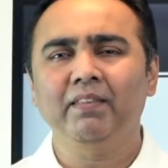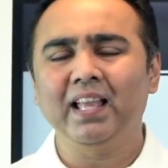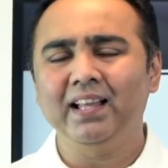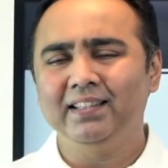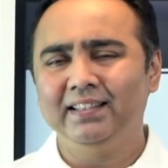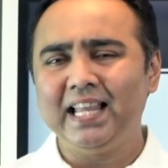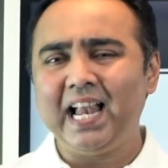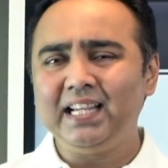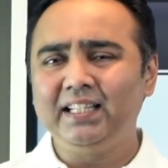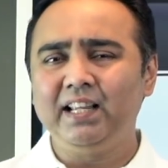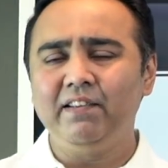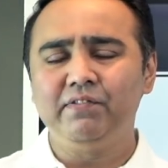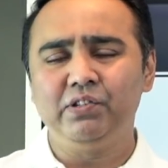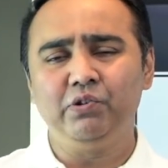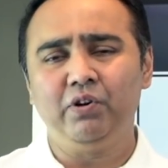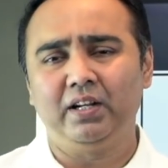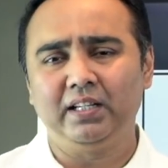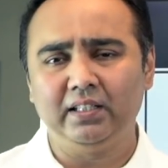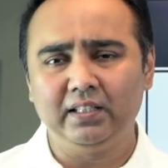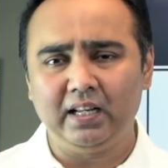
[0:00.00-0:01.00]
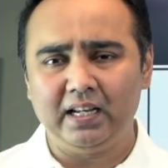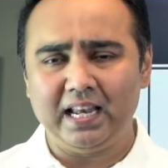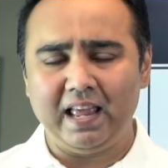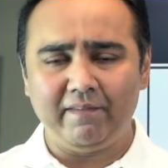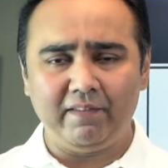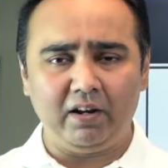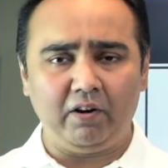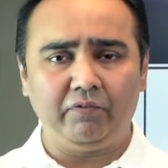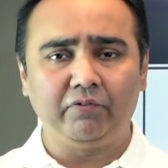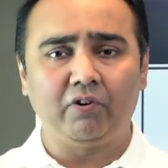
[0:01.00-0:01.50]
that gives you another
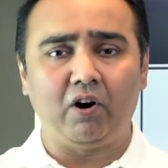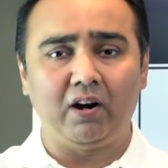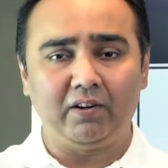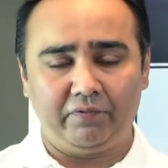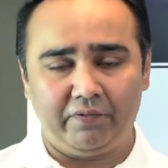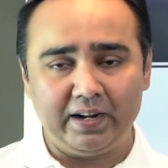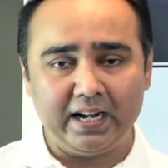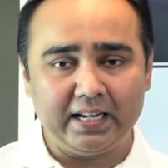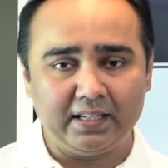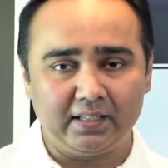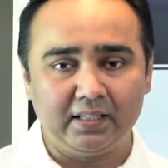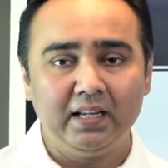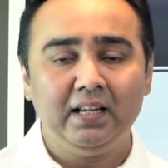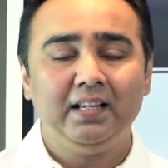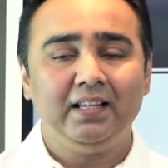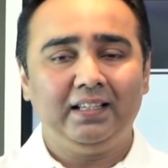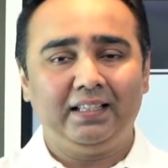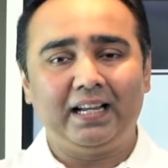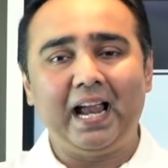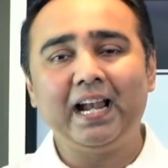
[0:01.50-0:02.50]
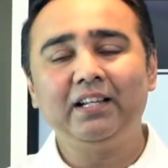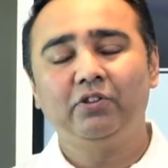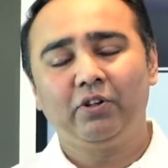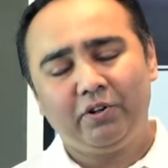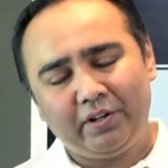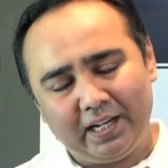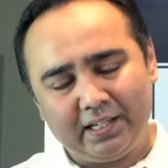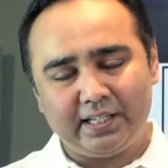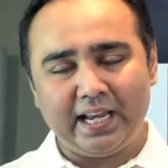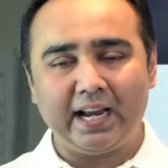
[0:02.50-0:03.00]
level of confidence, right? So you
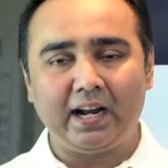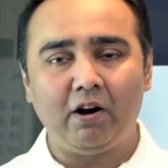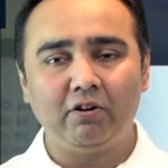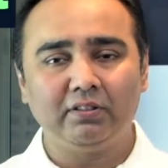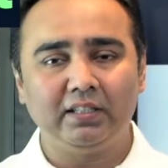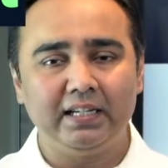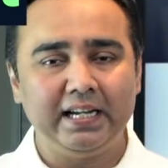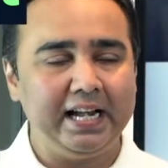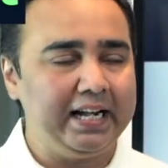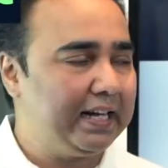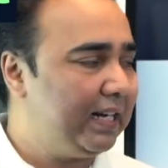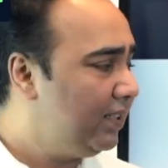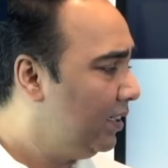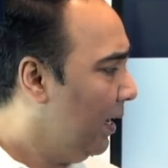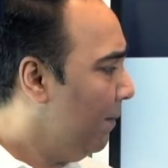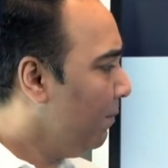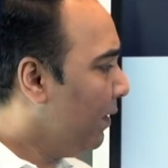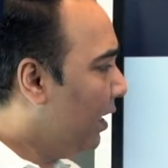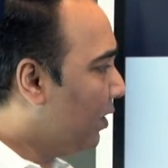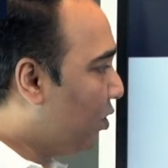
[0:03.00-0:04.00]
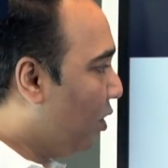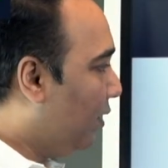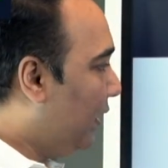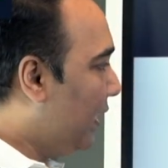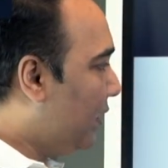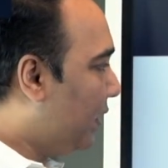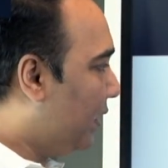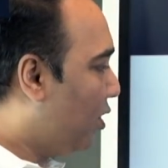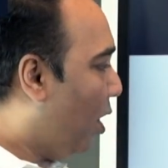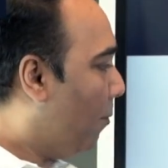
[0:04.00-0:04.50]
can check out the details. So
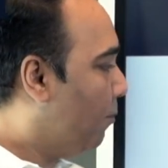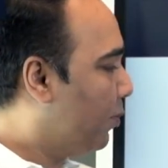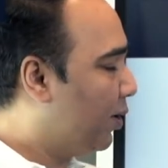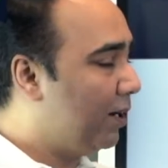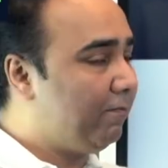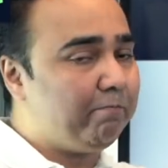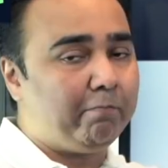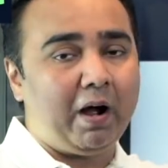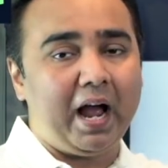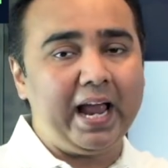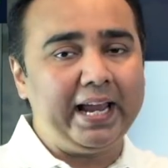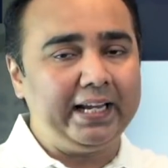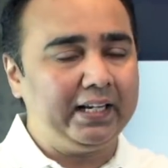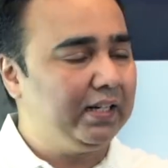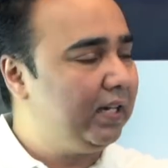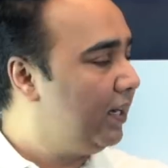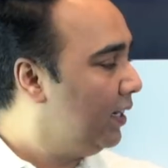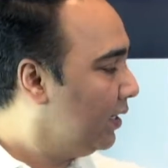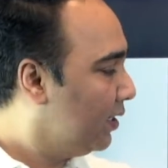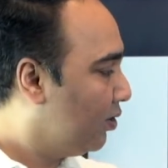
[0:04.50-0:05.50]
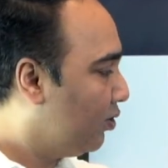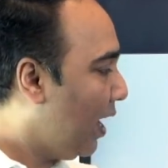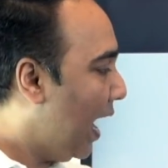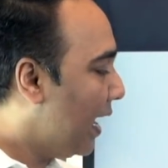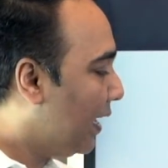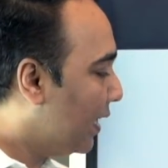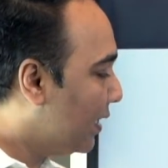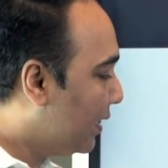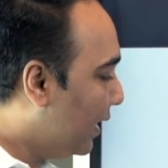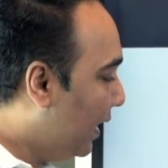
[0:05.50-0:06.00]
this is option buying
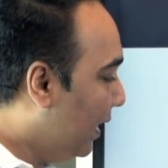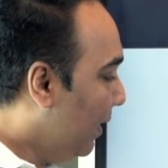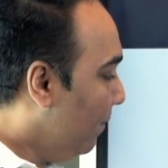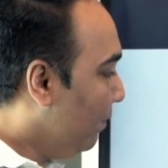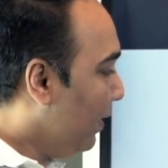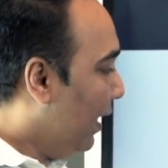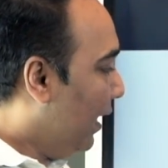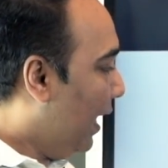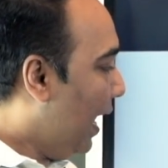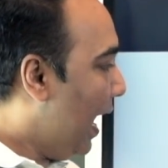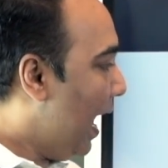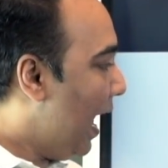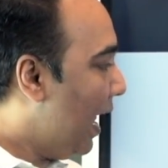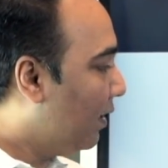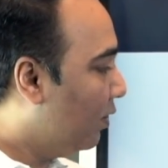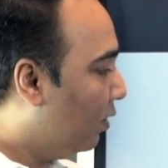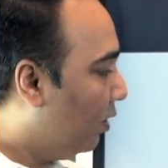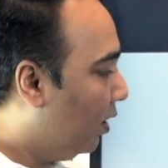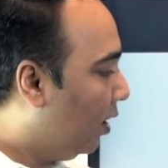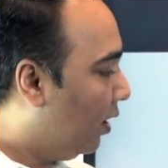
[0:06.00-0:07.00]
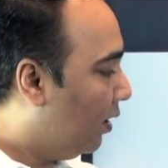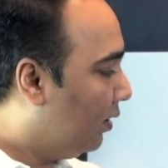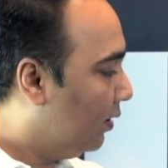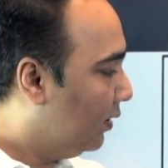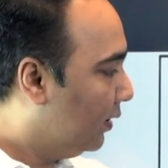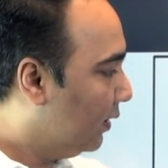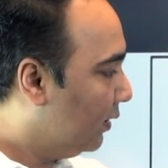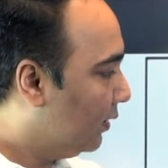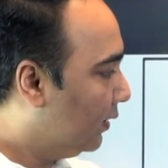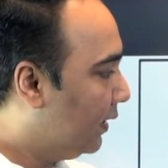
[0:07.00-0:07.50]
strategy, and
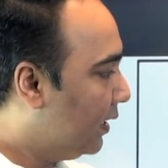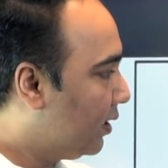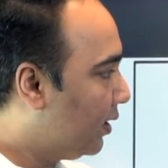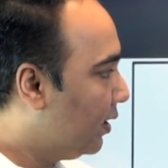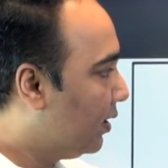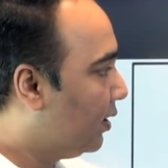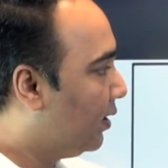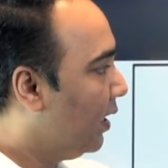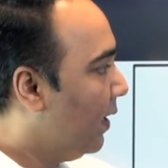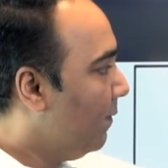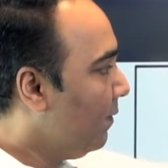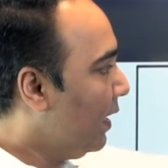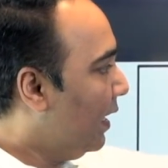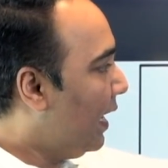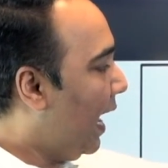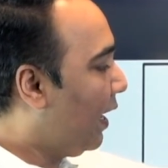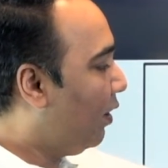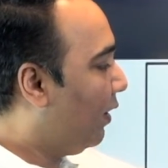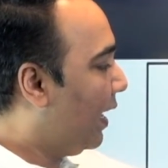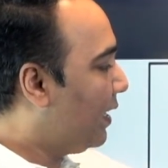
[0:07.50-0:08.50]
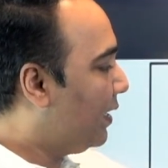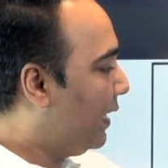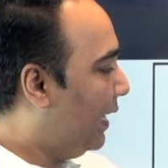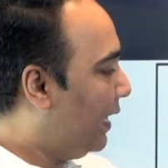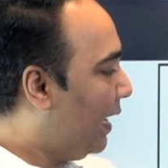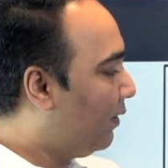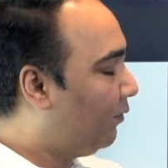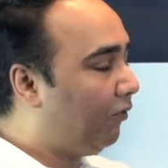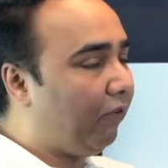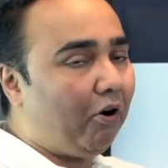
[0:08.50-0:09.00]
this is like you can see
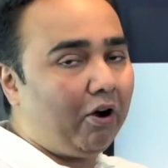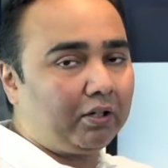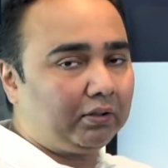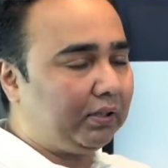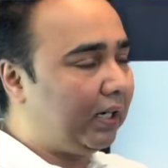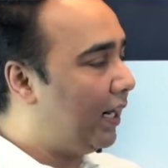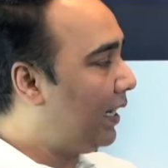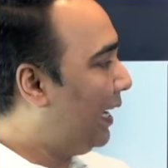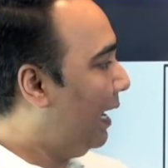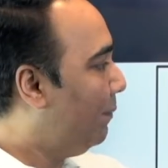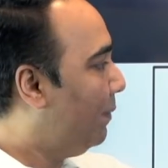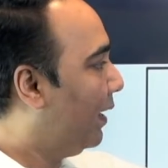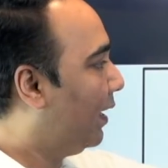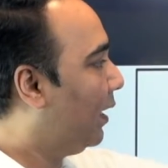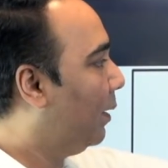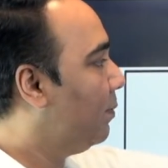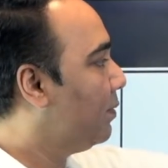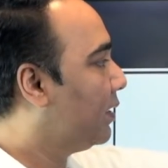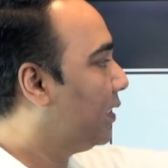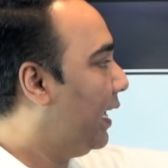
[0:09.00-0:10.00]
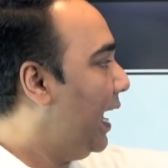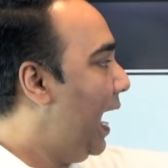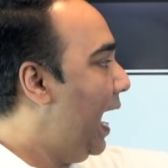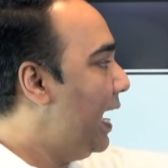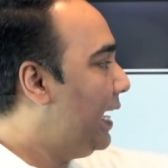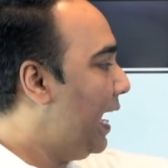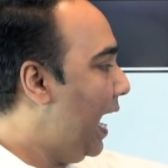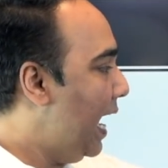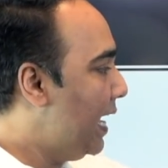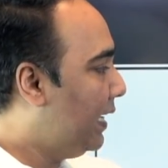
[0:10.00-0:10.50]
that 430 becomes
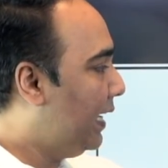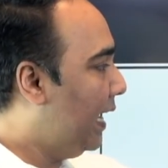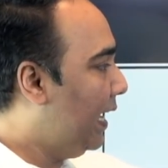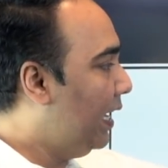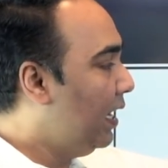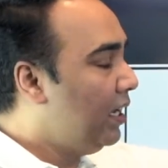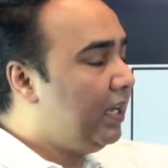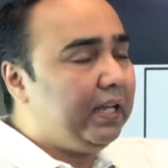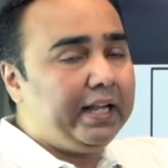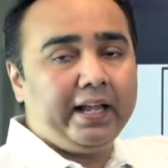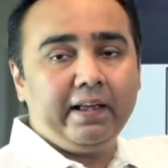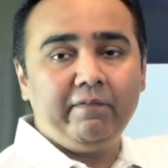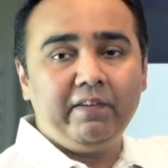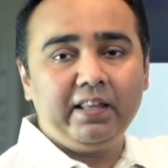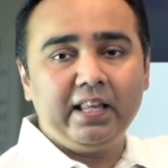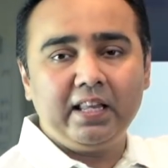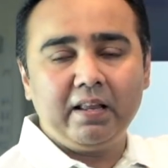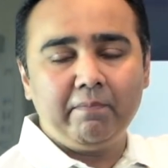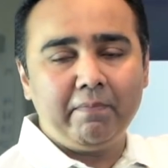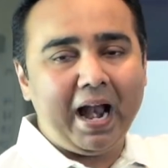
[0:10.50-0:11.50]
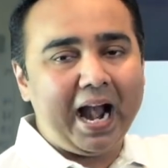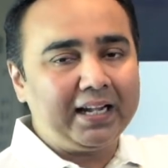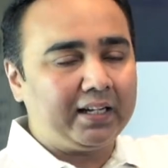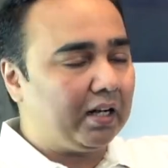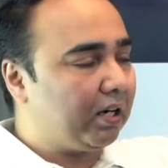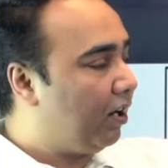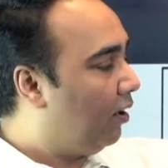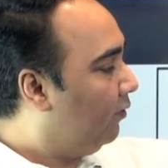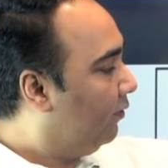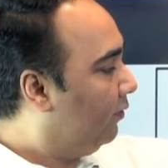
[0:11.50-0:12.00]
880 within a
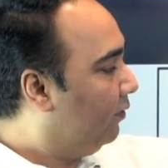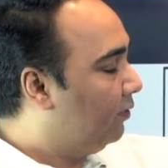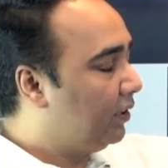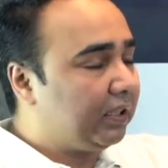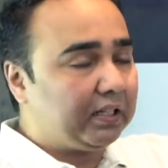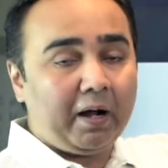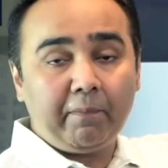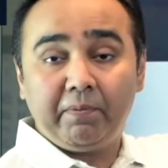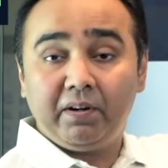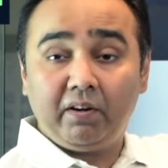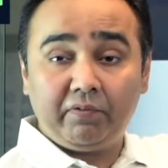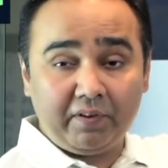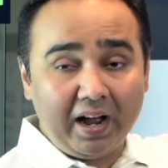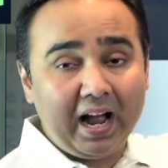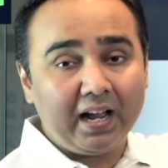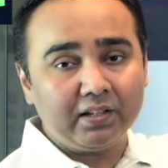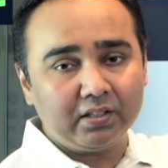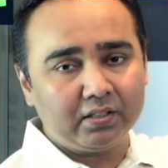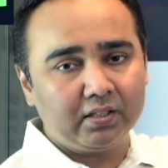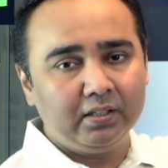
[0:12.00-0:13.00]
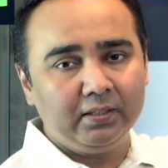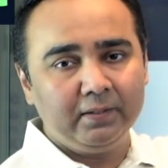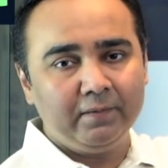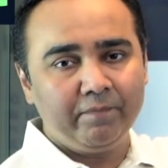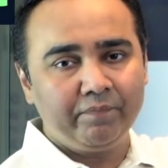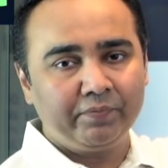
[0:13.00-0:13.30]
matter of couple of hours.